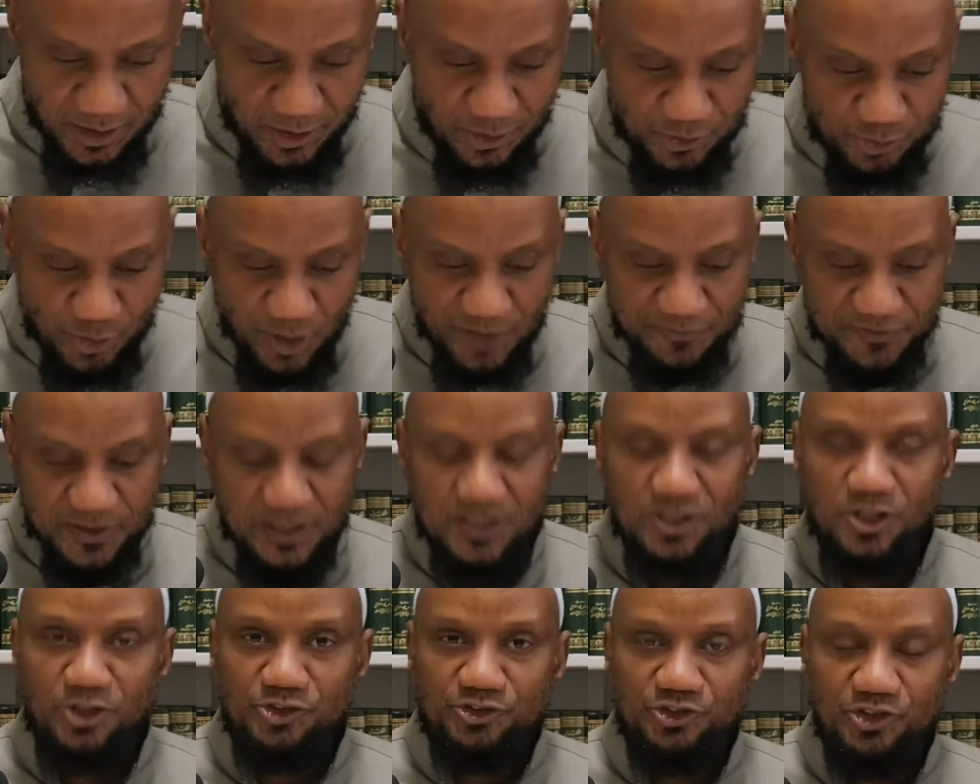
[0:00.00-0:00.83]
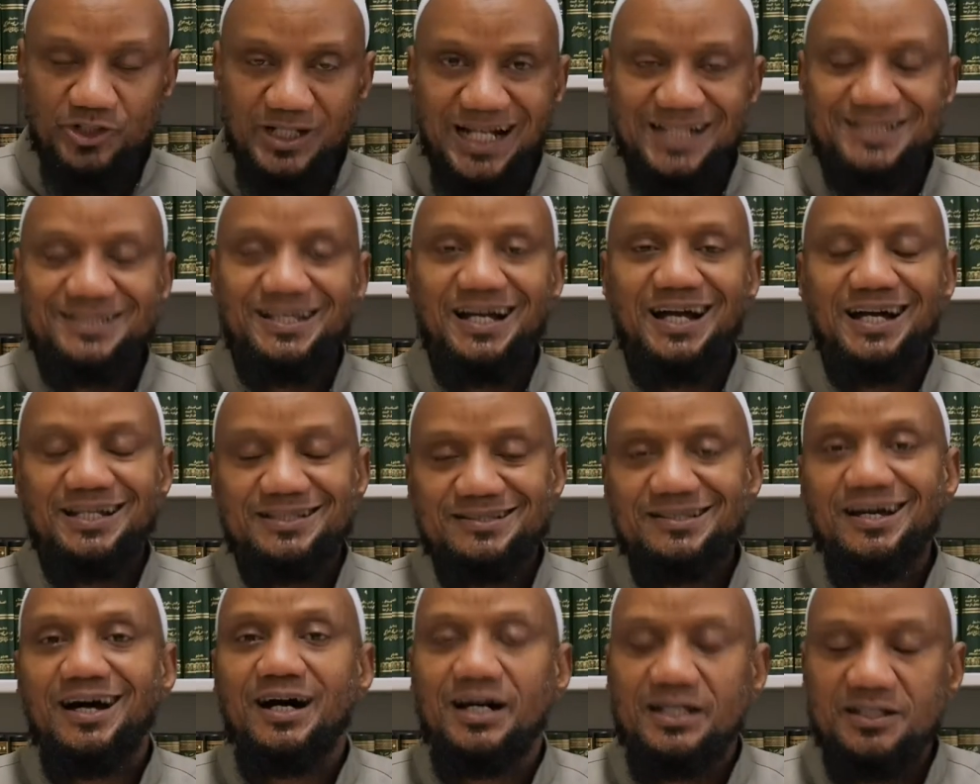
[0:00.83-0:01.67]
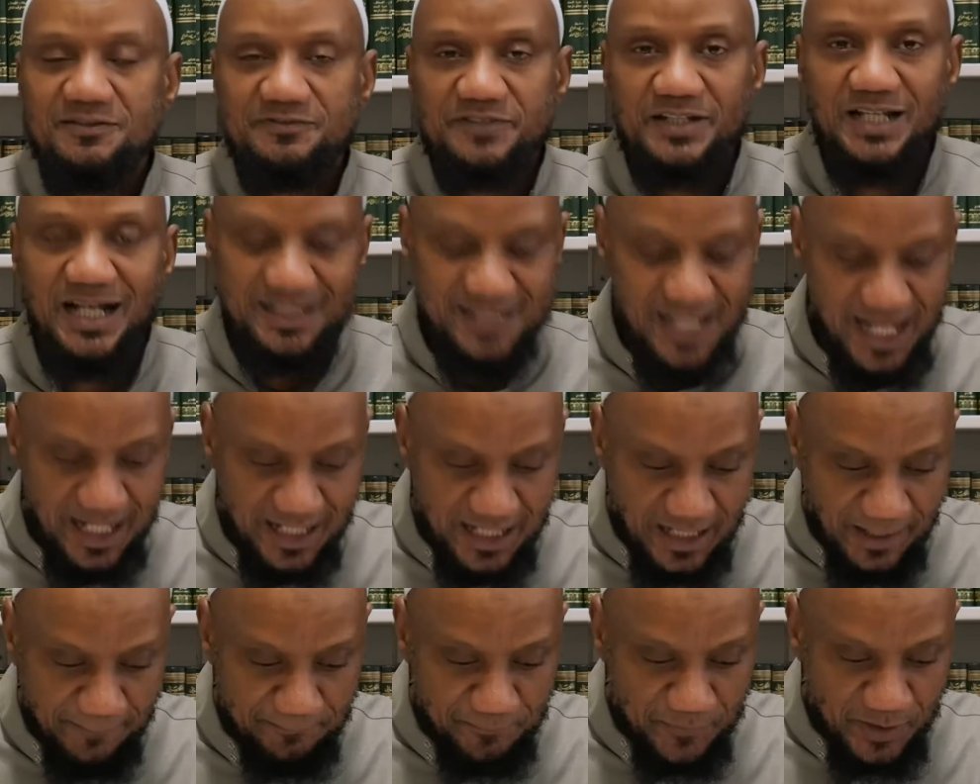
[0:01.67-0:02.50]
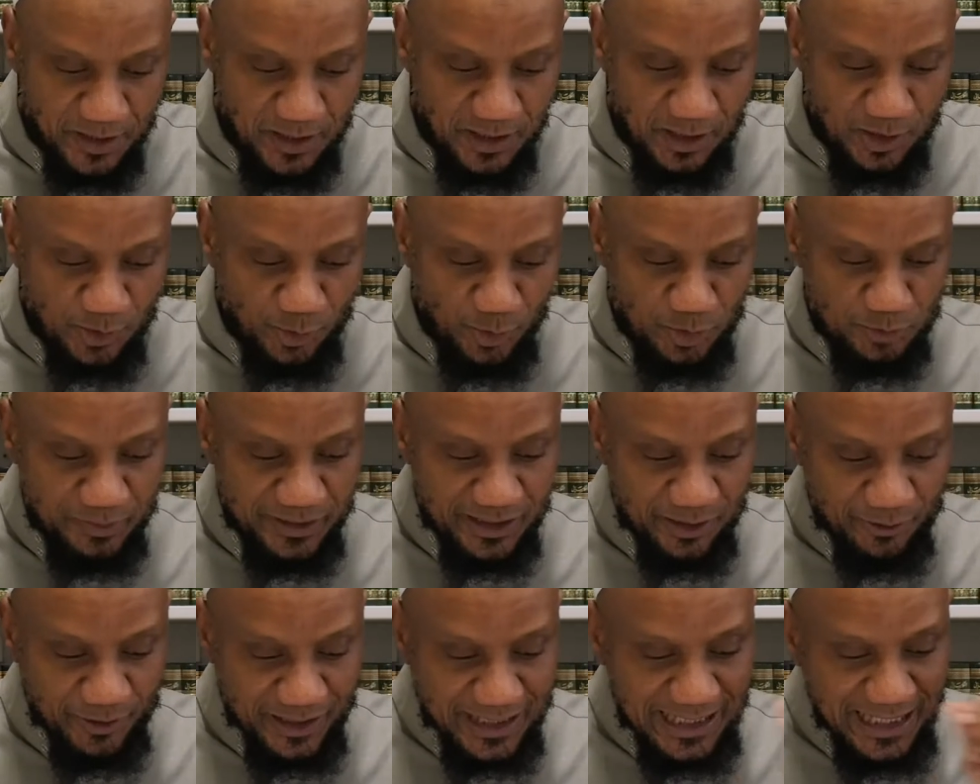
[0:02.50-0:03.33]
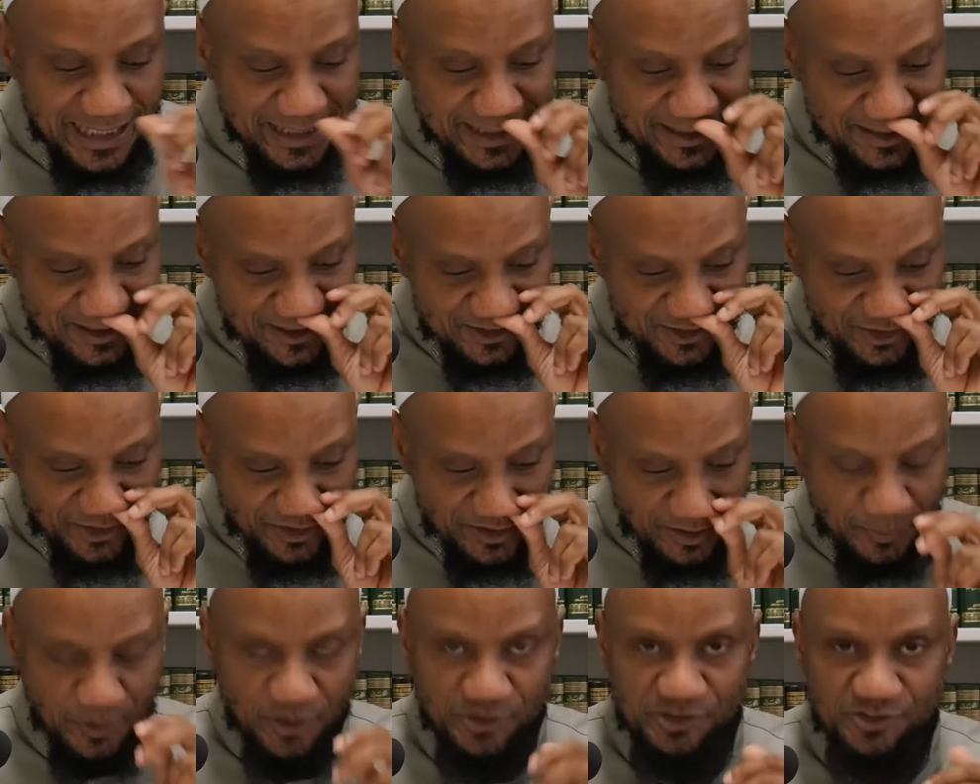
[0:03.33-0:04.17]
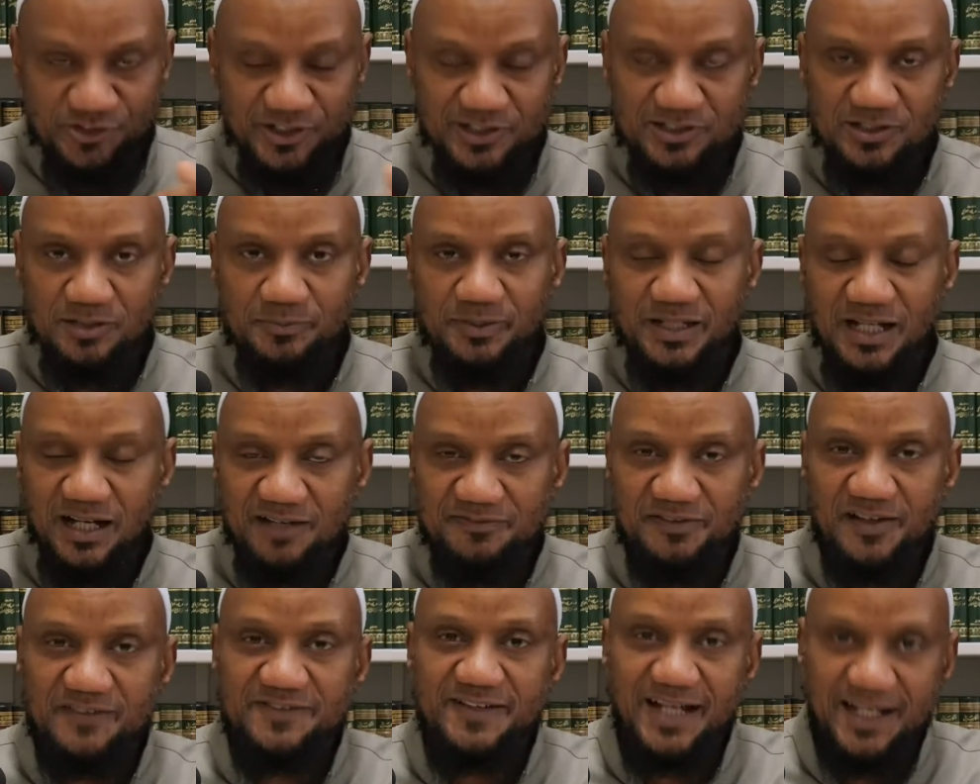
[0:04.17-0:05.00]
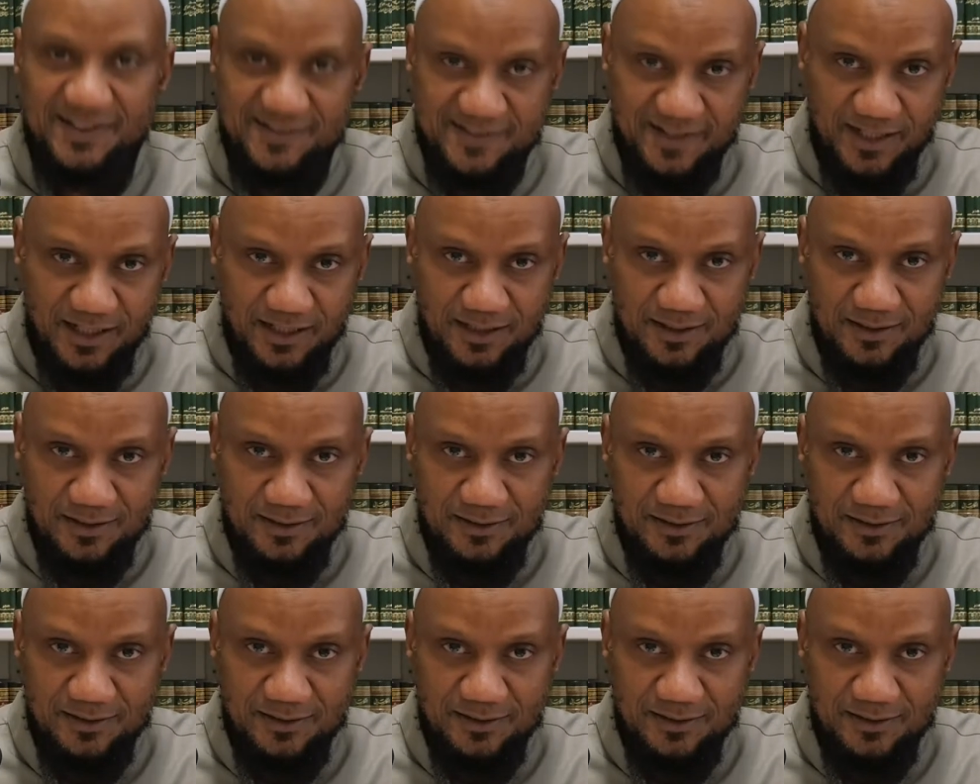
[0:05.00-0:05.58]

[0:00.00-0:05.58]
So often concerning atan fil adala could be regarding concerning a person said to be a fasiq,